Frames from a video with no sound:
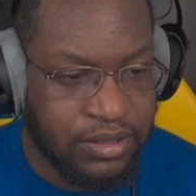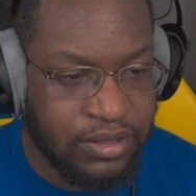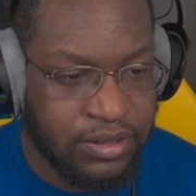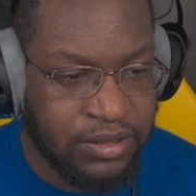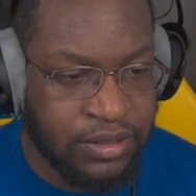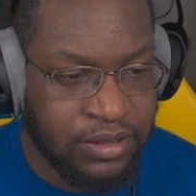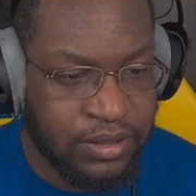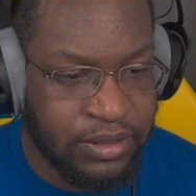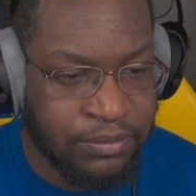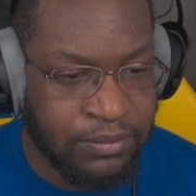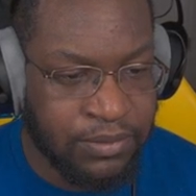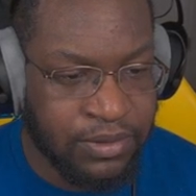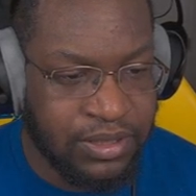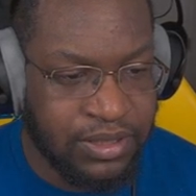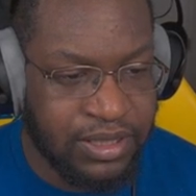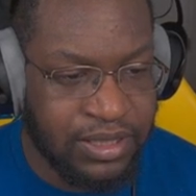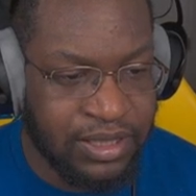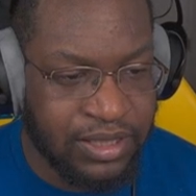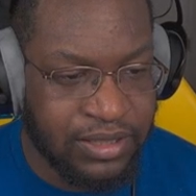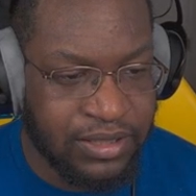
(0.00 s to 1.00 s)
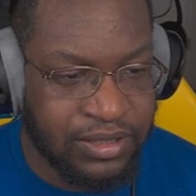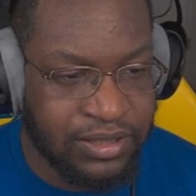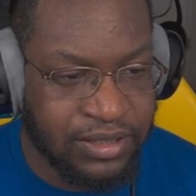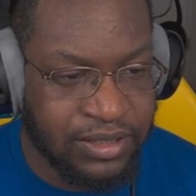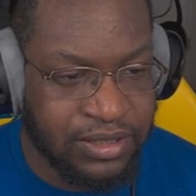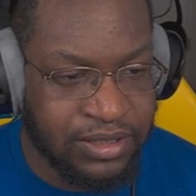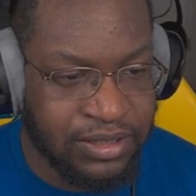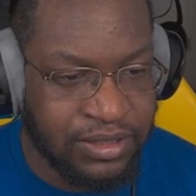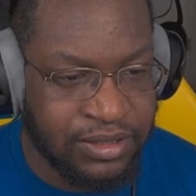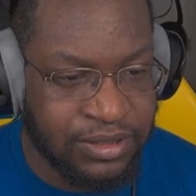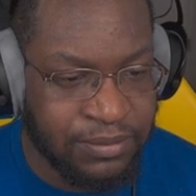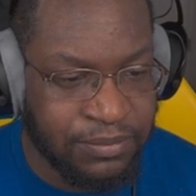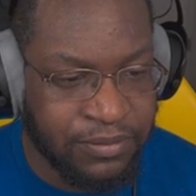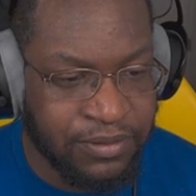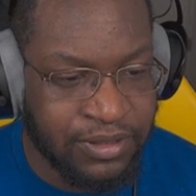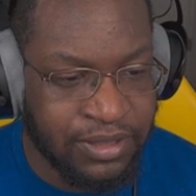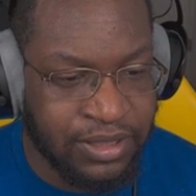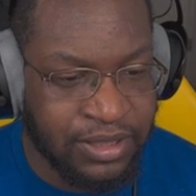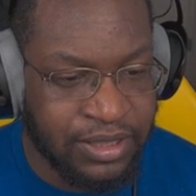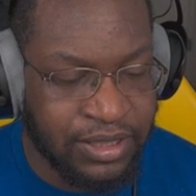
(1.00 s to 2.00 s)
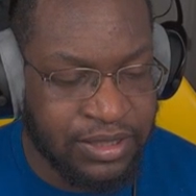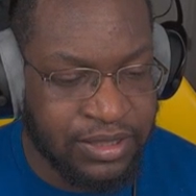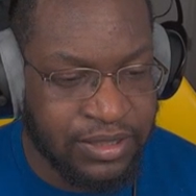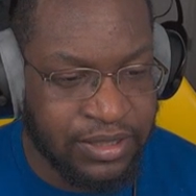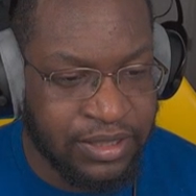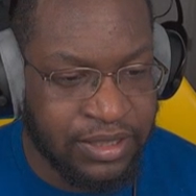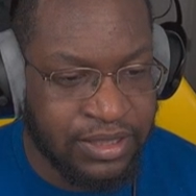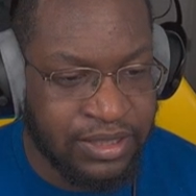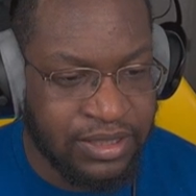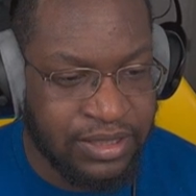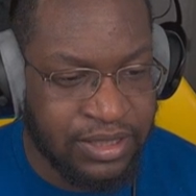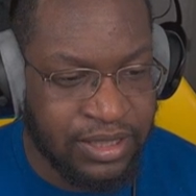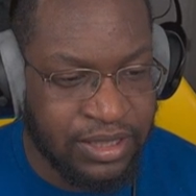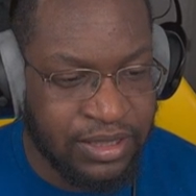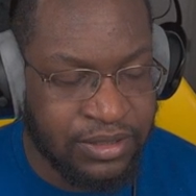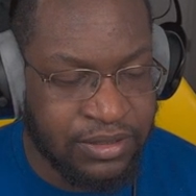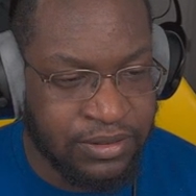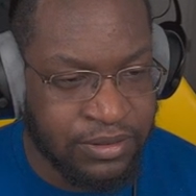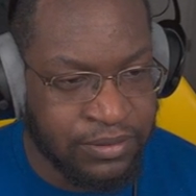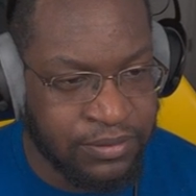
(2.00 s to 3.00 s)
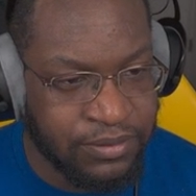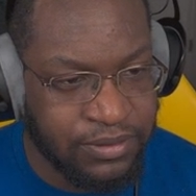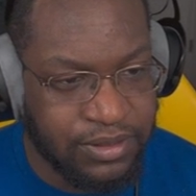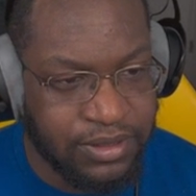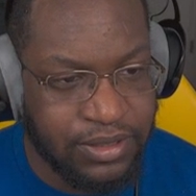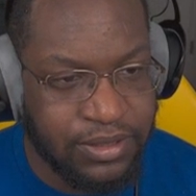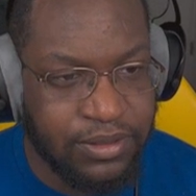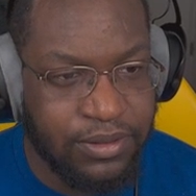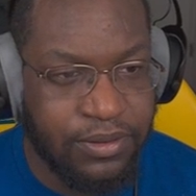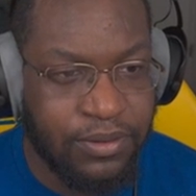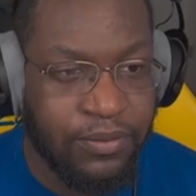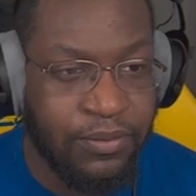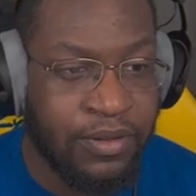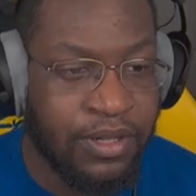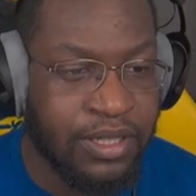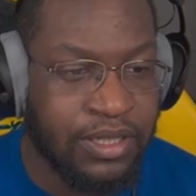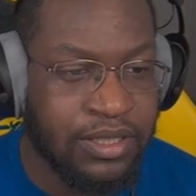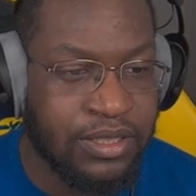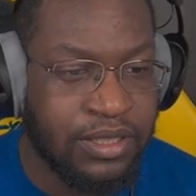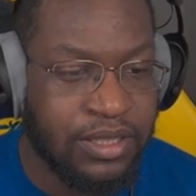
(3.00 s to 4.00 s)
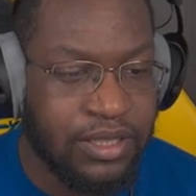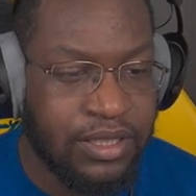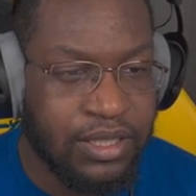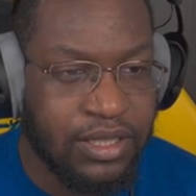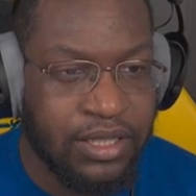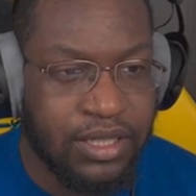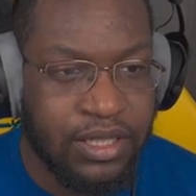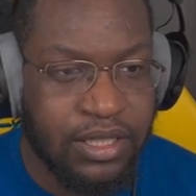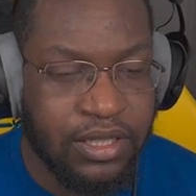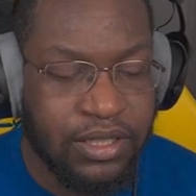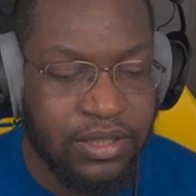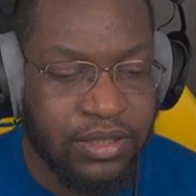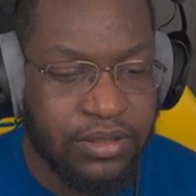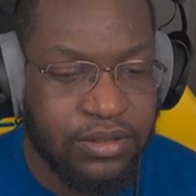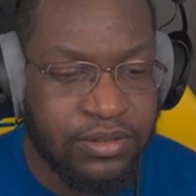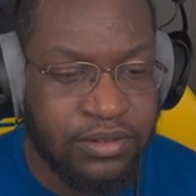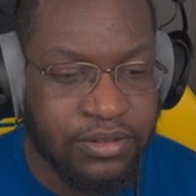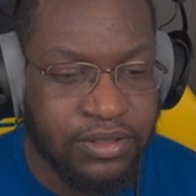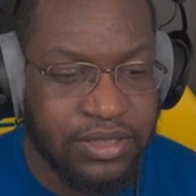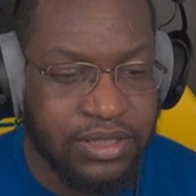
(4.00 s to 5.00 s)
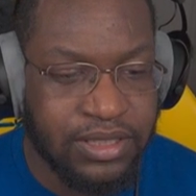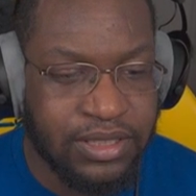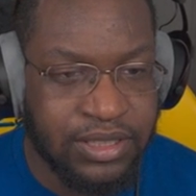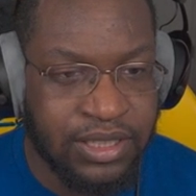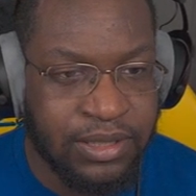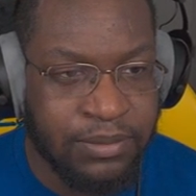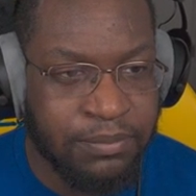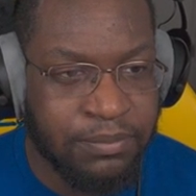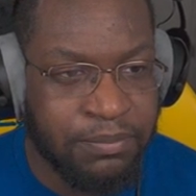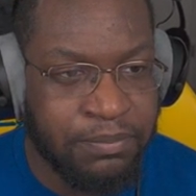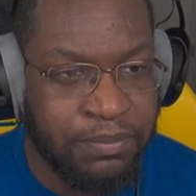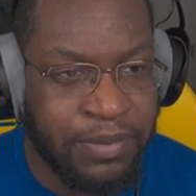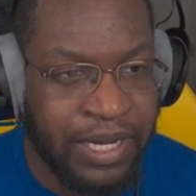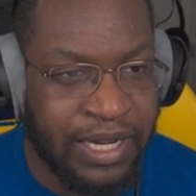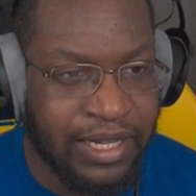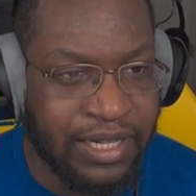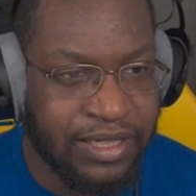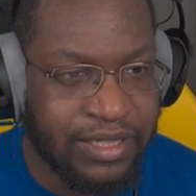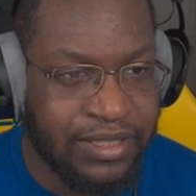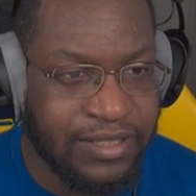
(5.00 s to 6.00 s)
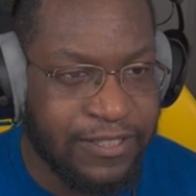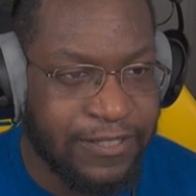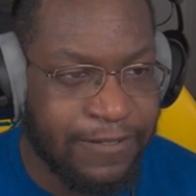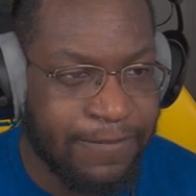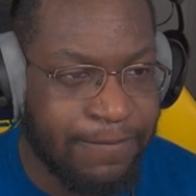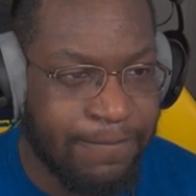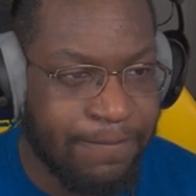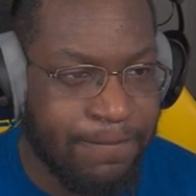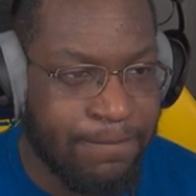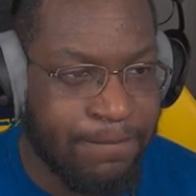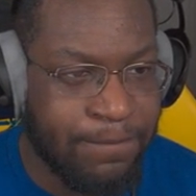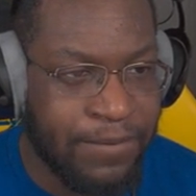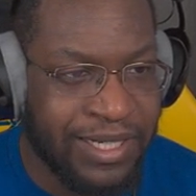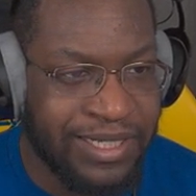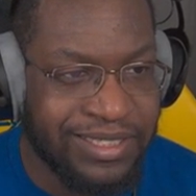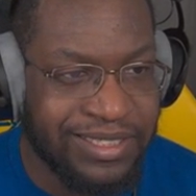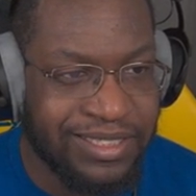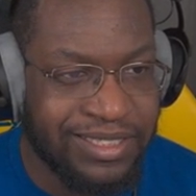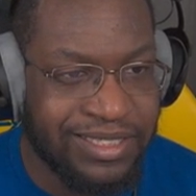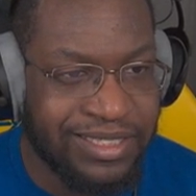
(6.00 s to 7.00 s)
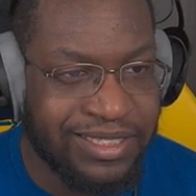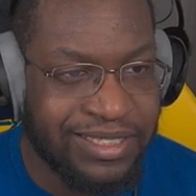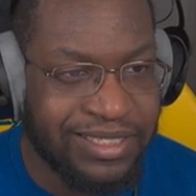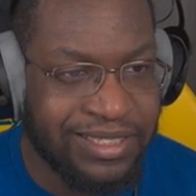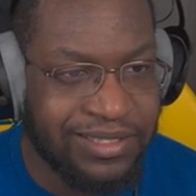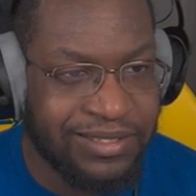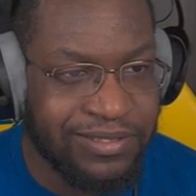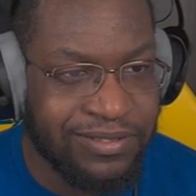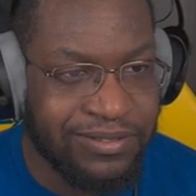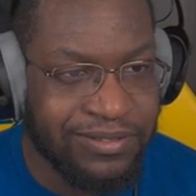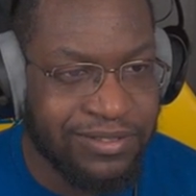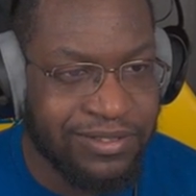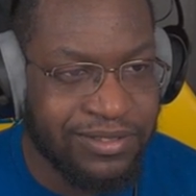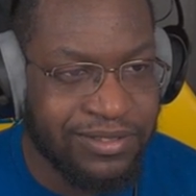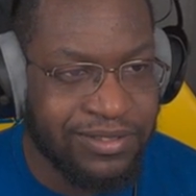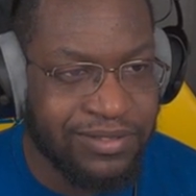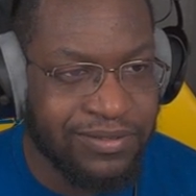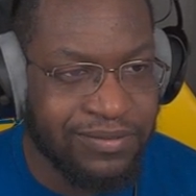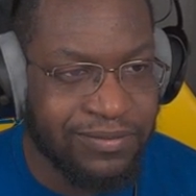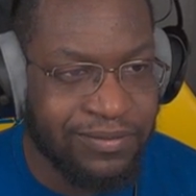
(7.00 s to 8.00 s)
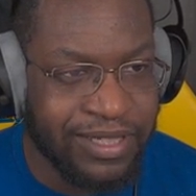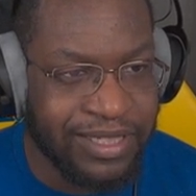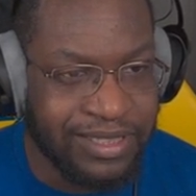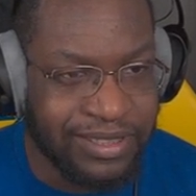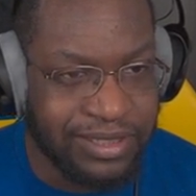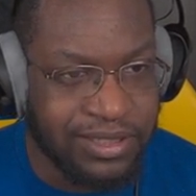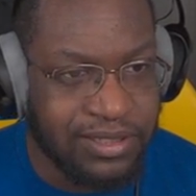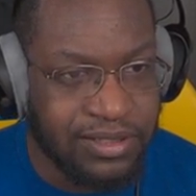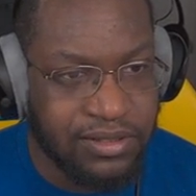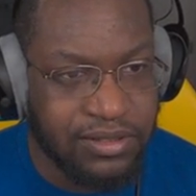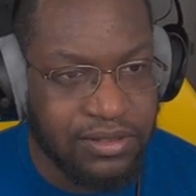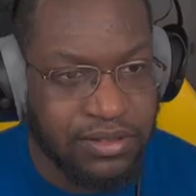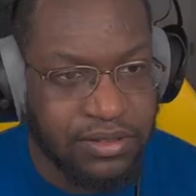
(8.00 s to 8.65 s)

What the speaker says: So I'm looking at cards and it's more like, is there anything that I don't want? Core is not bad, but is core great?